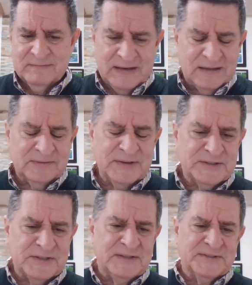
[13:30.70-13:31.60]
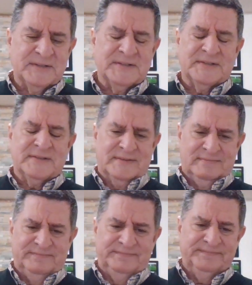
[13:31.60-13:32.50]
following Jesus,
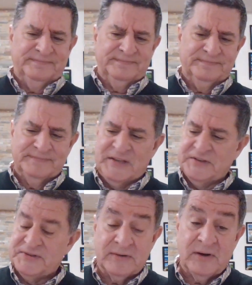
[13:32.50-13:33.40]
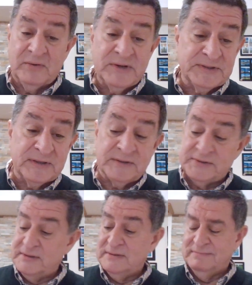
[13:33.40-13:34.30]
isn't always
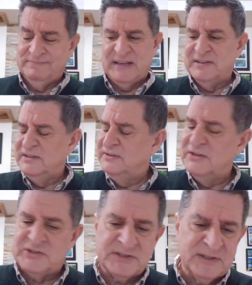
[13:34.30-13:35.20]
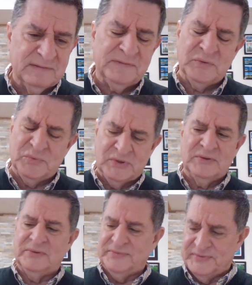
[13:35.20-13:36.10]
easy. And in this sinful
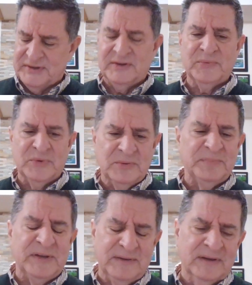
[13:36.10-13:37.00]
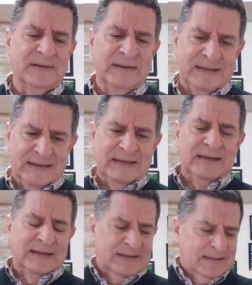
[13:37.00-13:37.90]
world, there will be
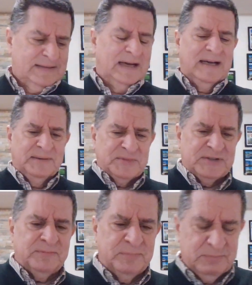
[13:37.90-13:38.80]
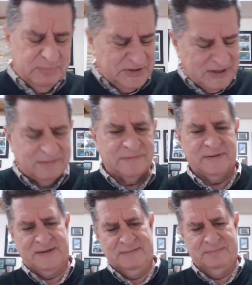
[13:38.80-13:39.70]
times of
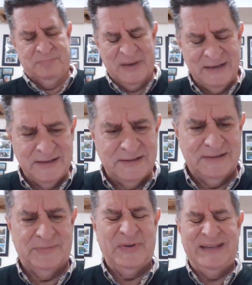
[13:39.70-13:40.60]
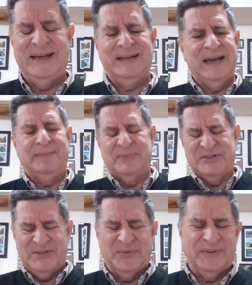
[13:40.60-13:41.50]
suffering, pain. And when that
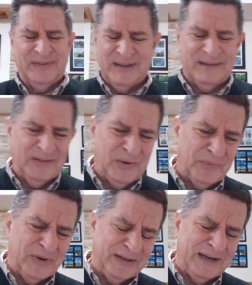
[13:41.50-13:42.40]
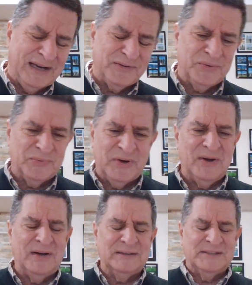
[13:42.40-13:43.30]
happens, don't think, "Well, what did I do
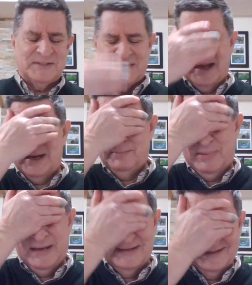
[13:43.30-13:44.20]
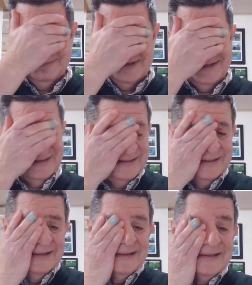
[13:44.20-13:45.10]
wrong? Has God abandoned me?
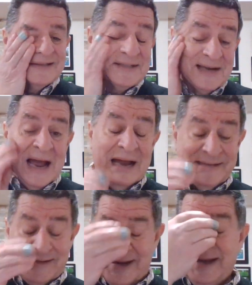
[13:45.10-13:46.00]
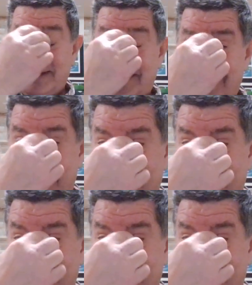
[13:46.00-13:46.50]
Is God dead?"